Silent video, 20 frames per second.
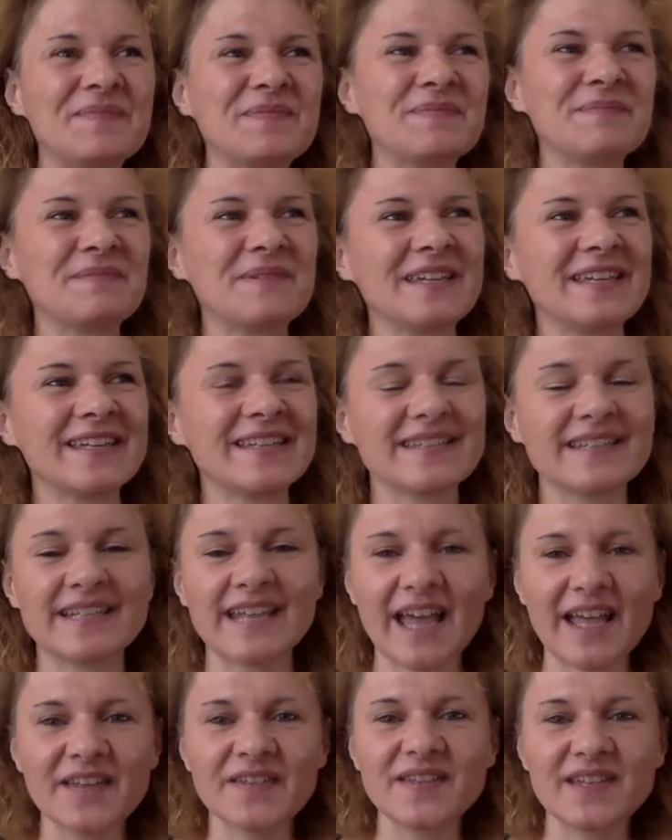because it
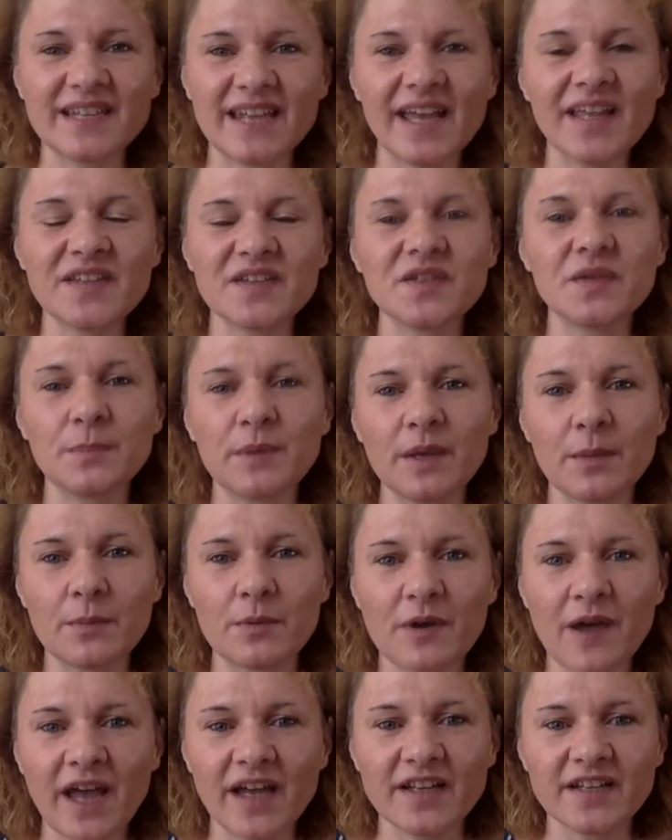has to be a
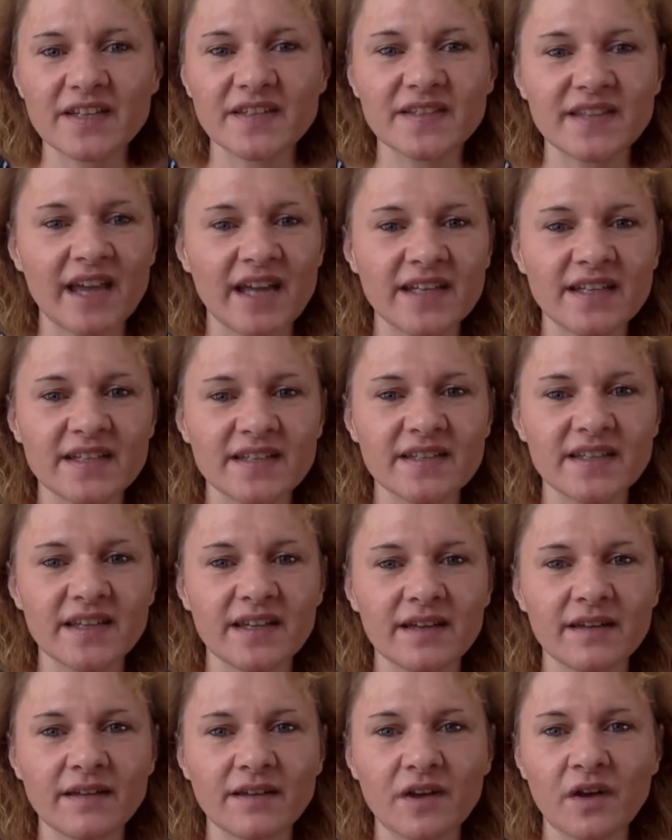practice that is
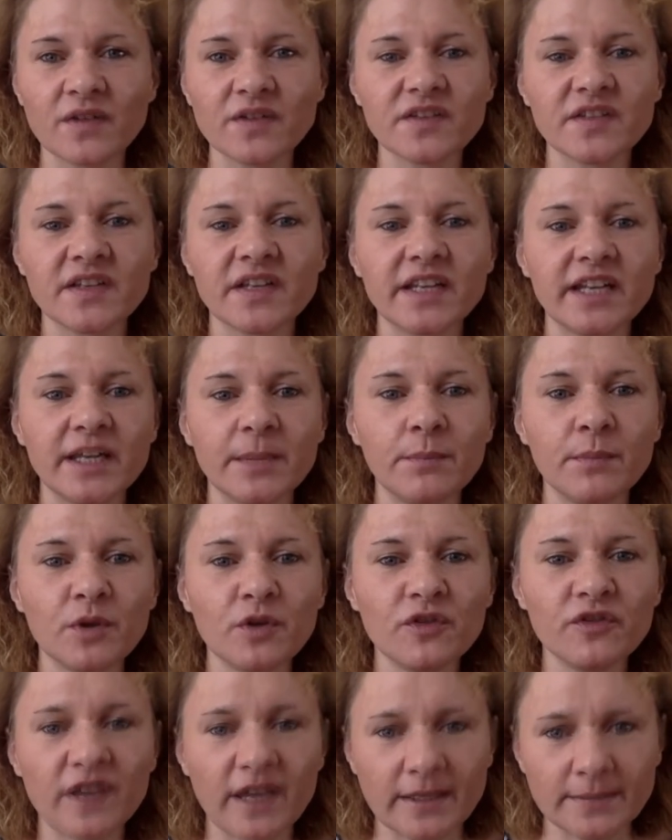constantly
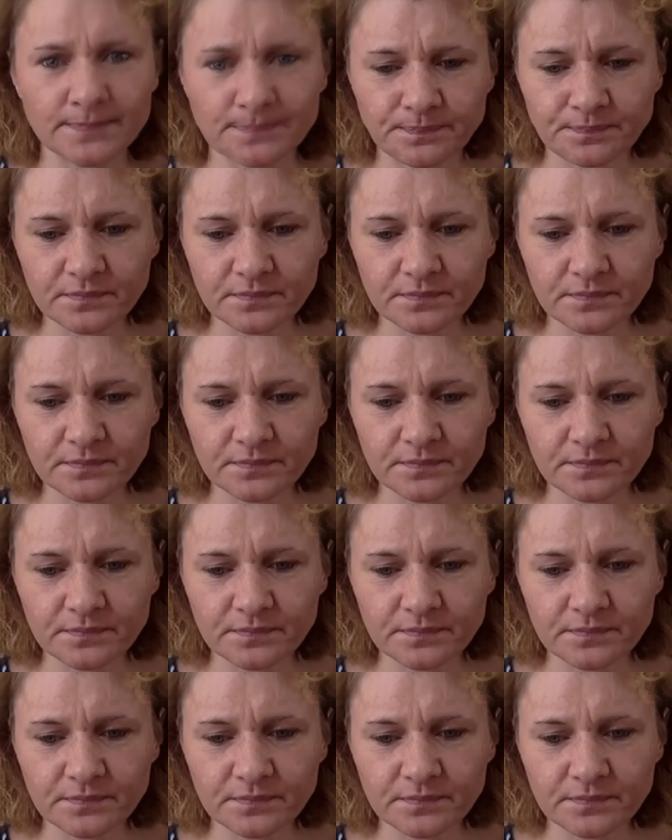moving.